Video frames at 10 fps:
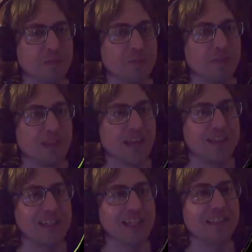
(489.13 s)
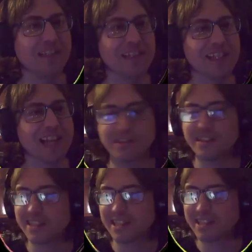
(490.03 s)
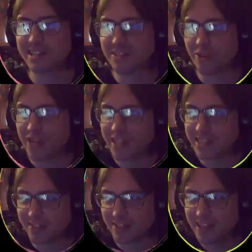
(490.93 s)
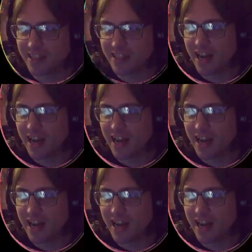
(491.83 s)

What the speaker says: Yeah, cheating trajectories are just not necessarily...